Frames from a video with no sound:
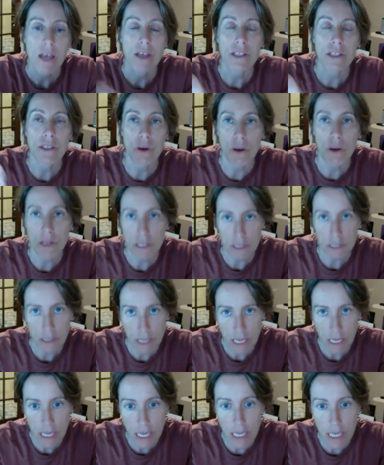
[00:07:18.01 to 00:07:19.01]
So
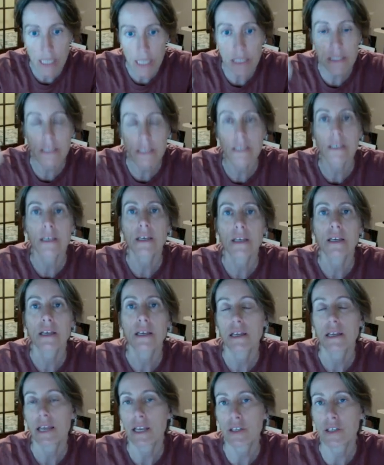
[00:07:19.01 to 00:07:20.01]
heat,
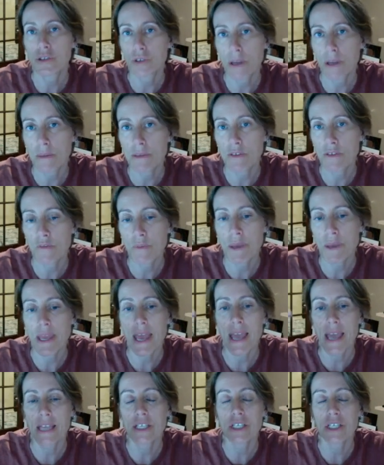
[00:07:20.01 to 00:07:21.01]
extremes of
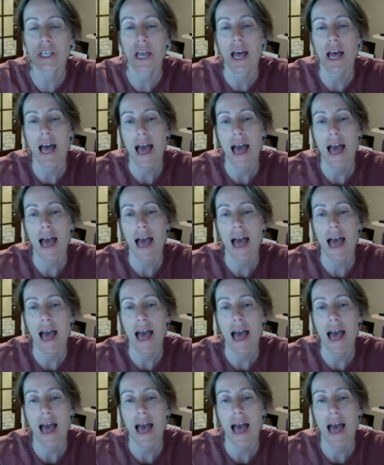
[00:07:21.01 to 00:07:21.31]
pH,